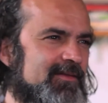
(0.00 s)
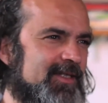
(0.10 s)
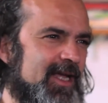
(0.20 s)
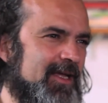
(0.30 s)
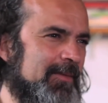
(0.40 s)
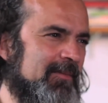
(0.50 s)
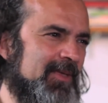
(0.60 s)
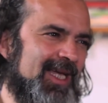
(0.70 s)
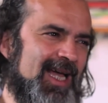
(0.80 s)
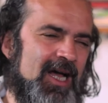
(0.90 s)
taking
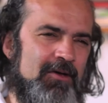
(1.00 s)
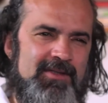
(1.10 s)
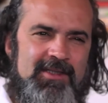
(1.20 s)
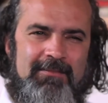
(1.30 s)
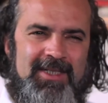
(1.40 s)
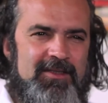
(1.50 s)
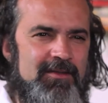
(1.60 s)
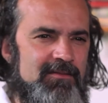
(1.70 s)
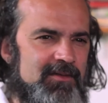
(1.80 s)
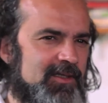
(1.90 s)
me out in the
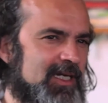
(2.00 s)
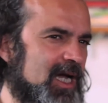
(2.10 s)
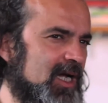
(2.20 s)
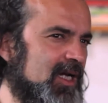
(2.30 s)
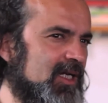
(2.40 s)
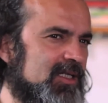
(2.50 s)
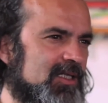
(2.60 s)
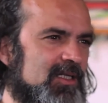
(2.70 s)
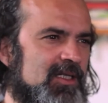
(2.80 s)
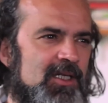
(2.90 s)
middle of the night, uh,